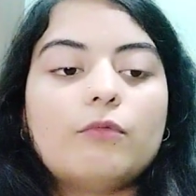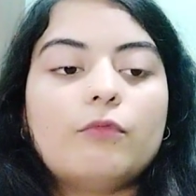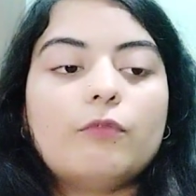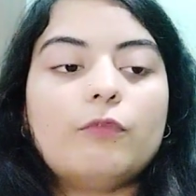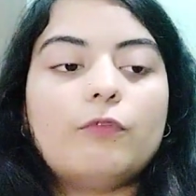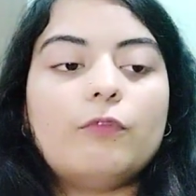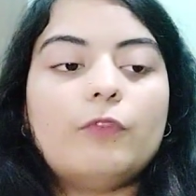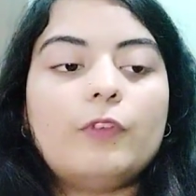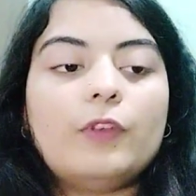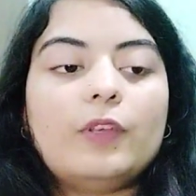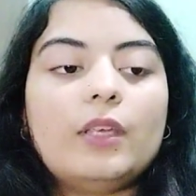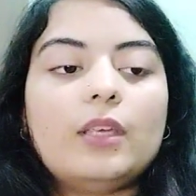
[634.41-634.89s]

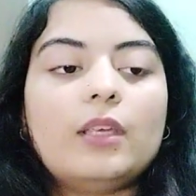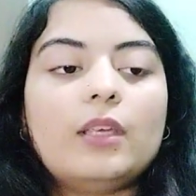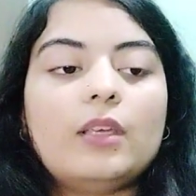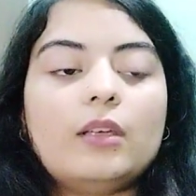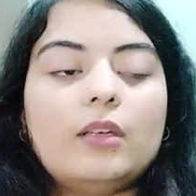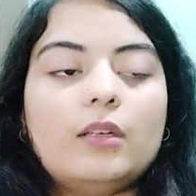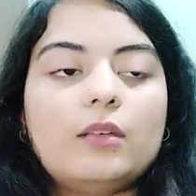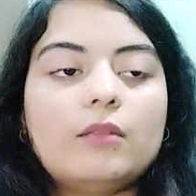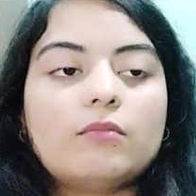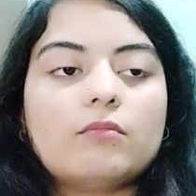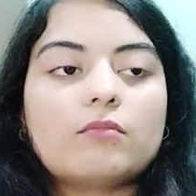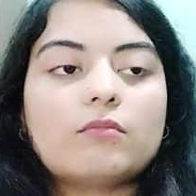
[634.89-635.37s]

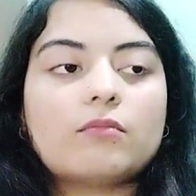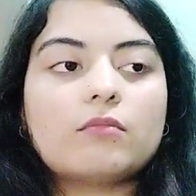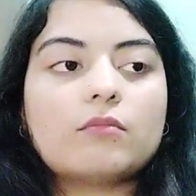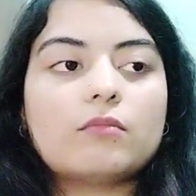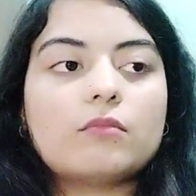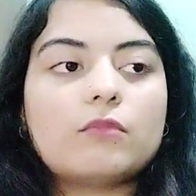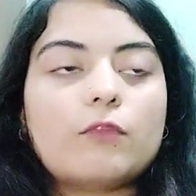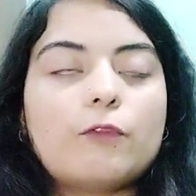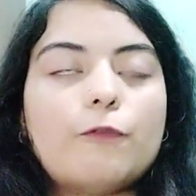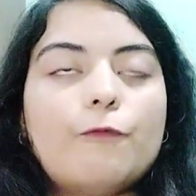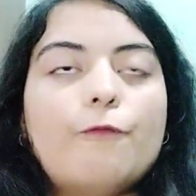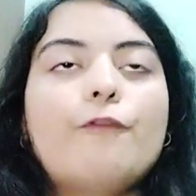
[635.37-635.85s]
we,
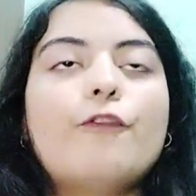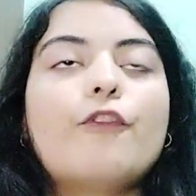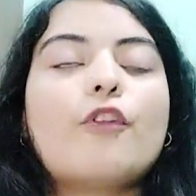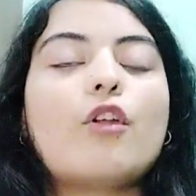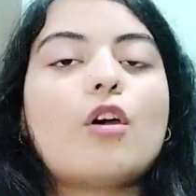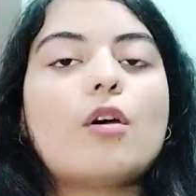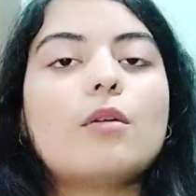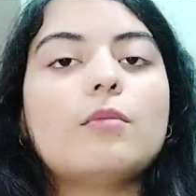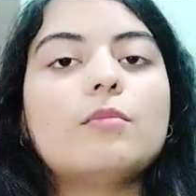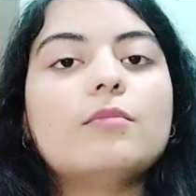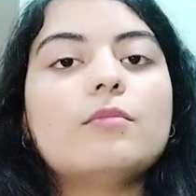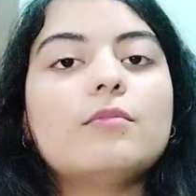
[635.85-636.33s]

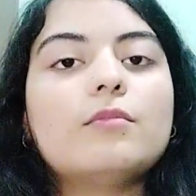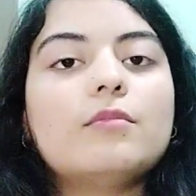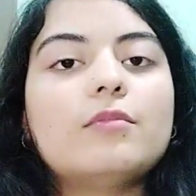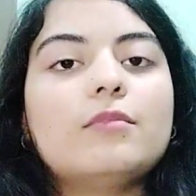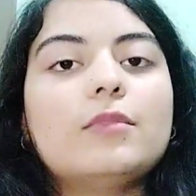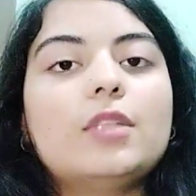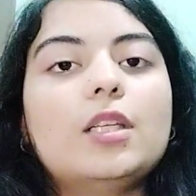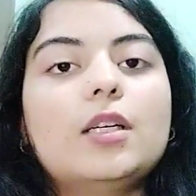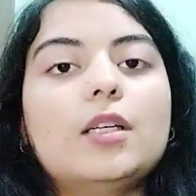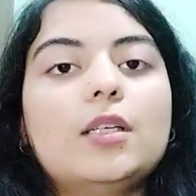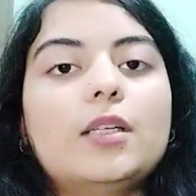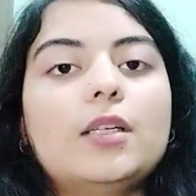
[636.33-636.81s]

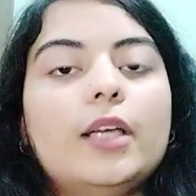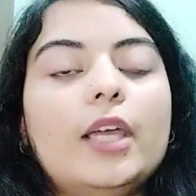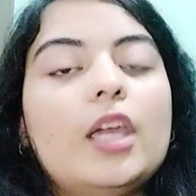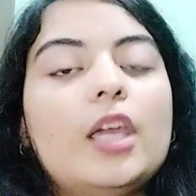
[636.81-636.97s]
from the